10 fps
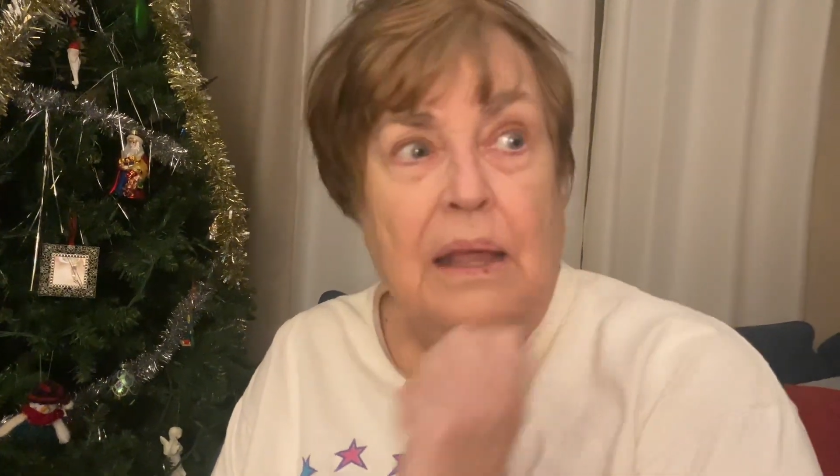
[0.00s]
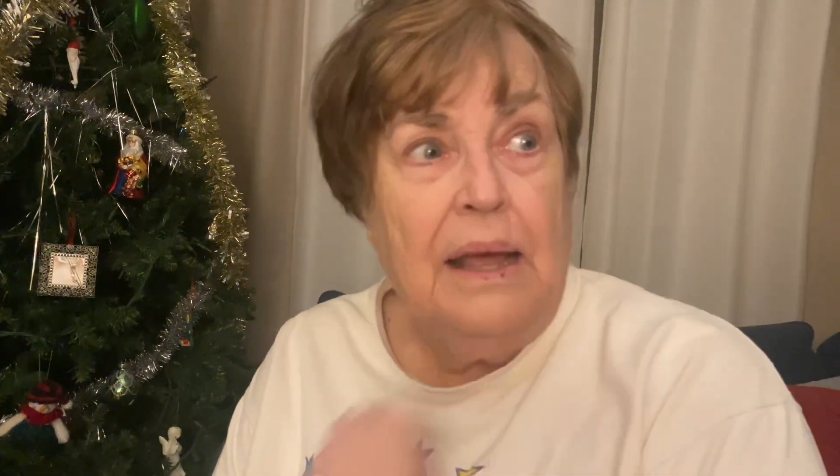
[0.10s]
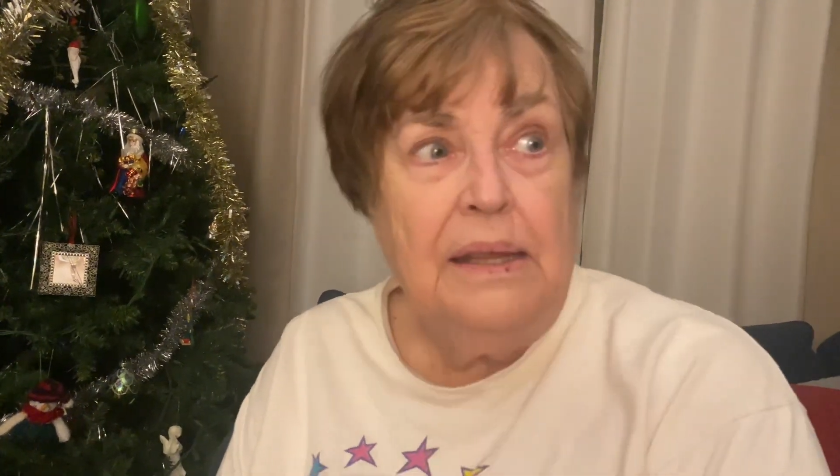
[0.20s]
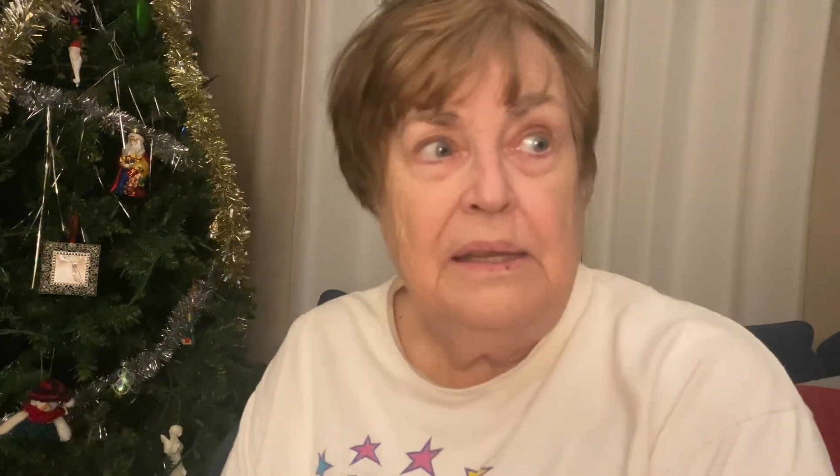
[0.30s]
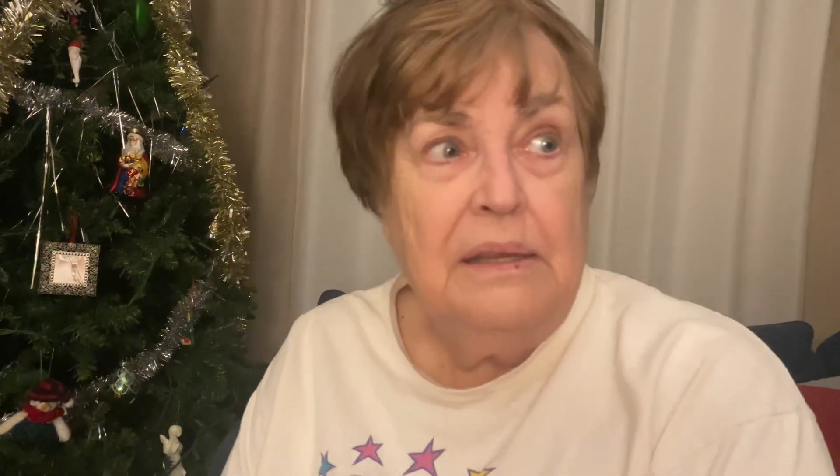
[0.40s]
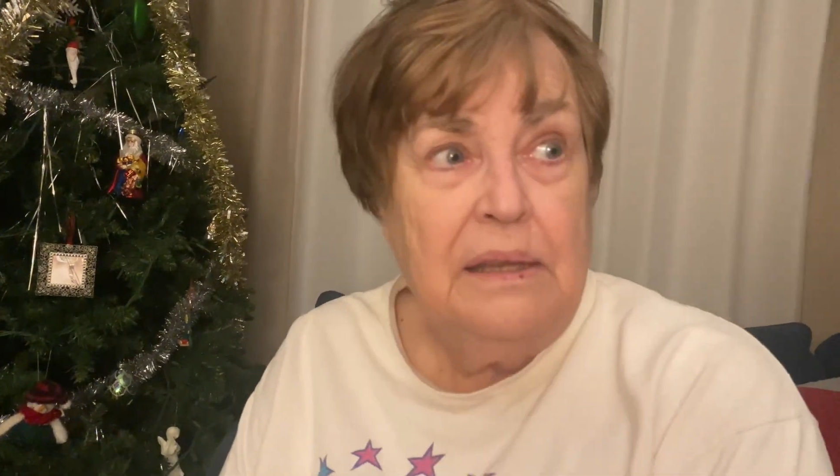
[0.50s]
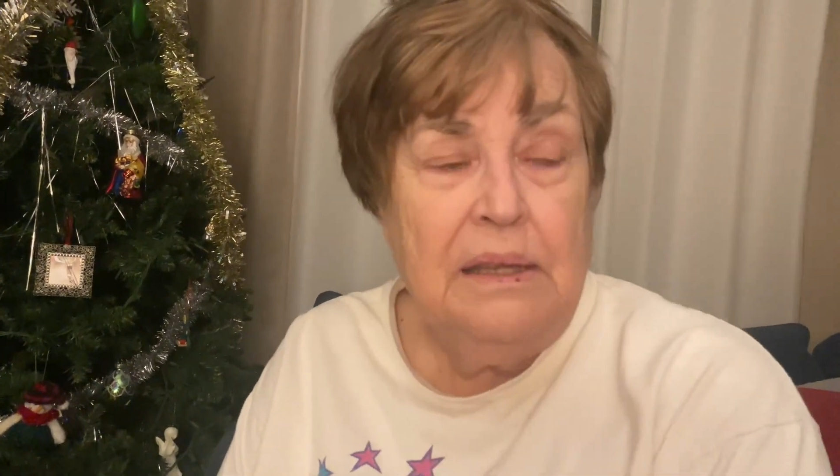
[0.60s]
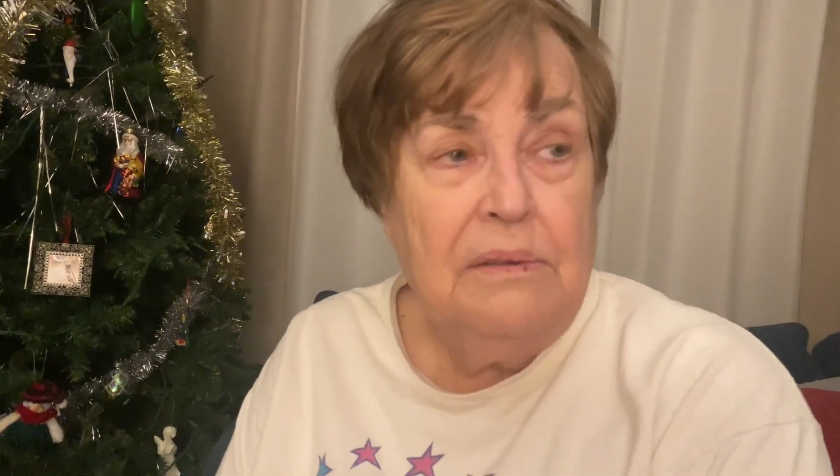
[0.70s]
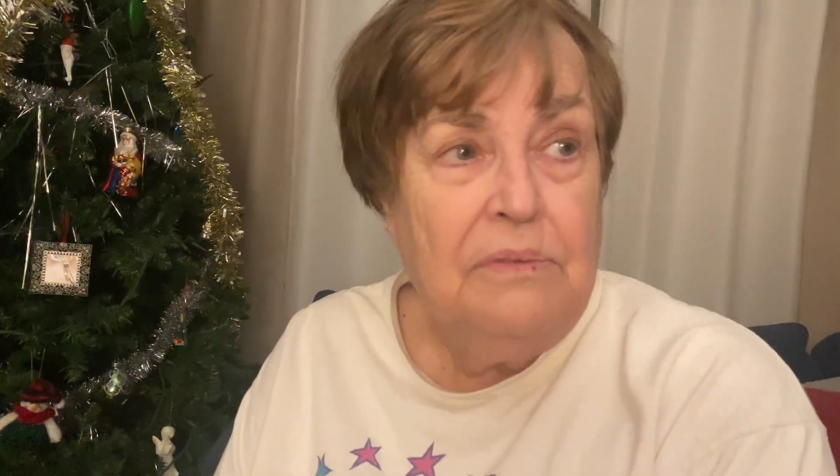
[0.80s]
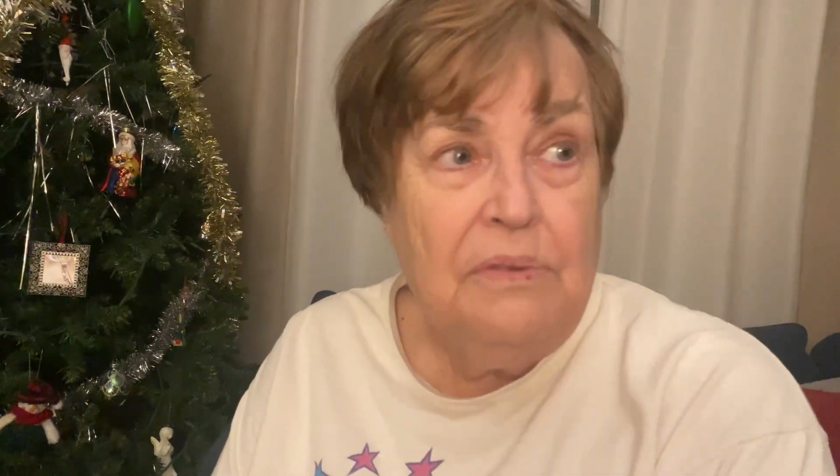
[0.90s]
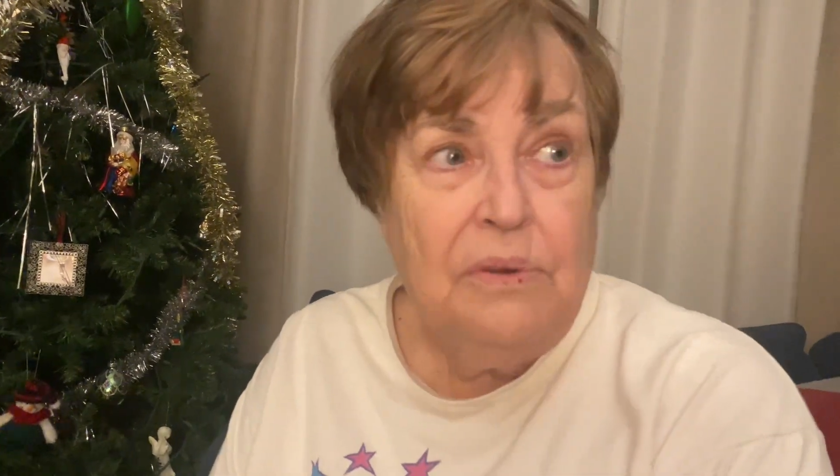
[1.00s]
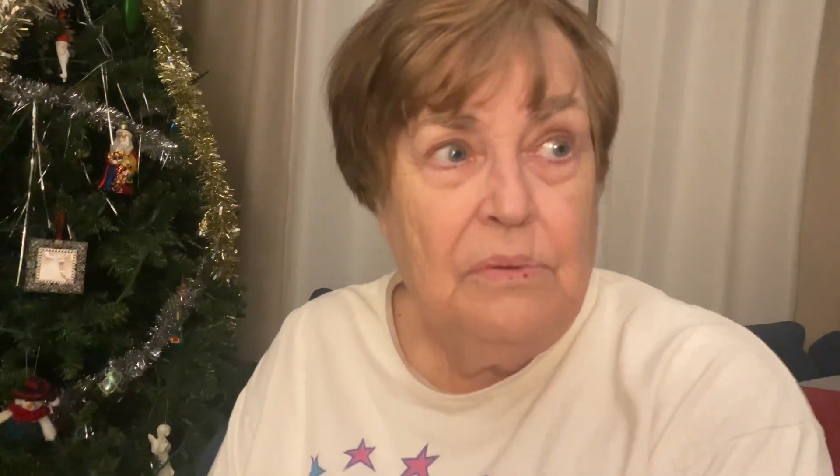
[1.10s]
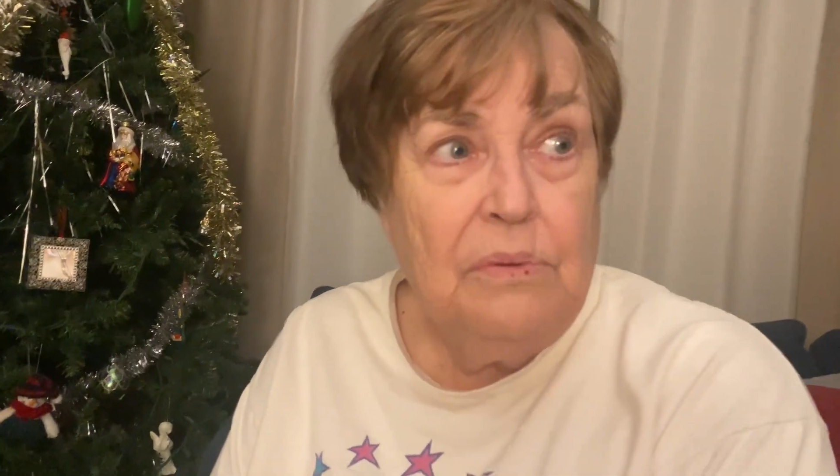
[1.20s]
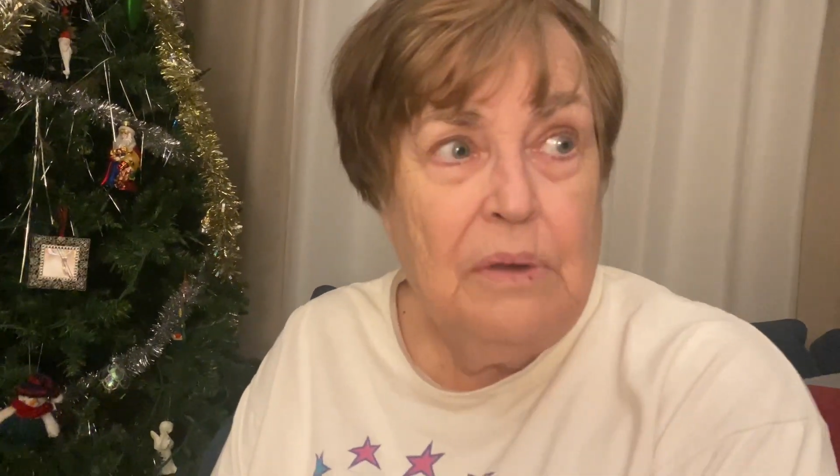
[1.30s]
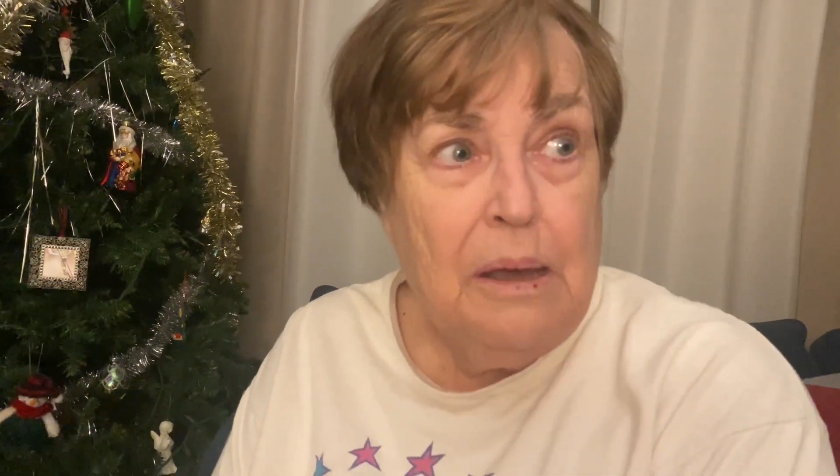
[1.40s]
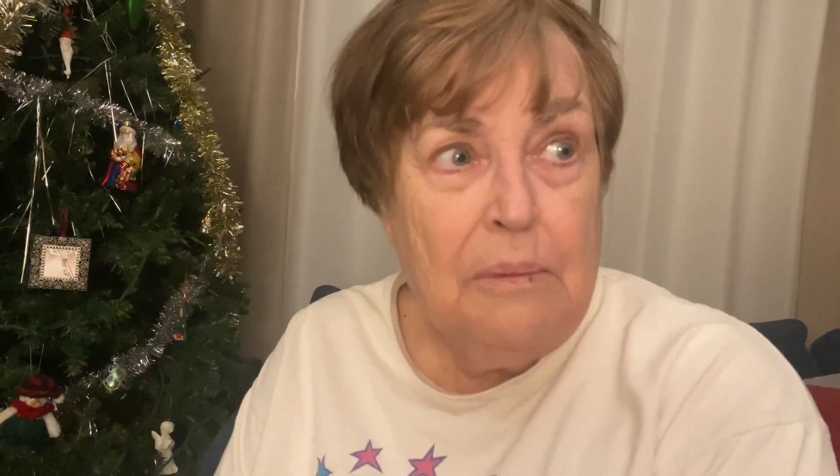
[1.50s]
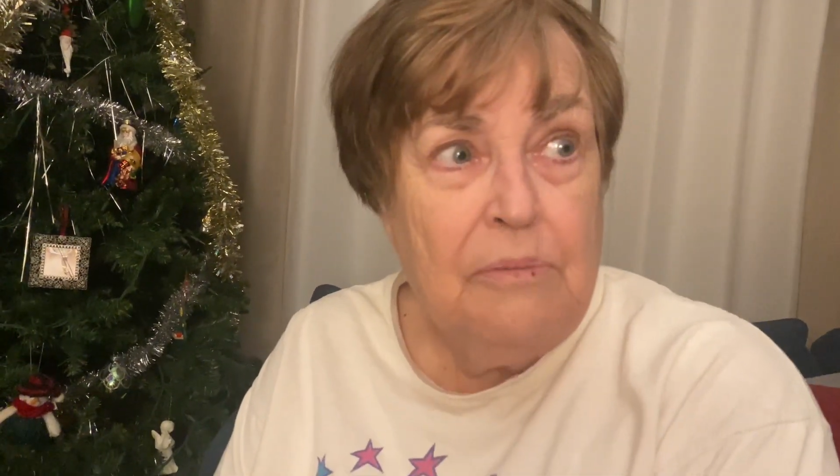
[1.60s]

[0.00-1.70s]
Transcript: I didn't give you up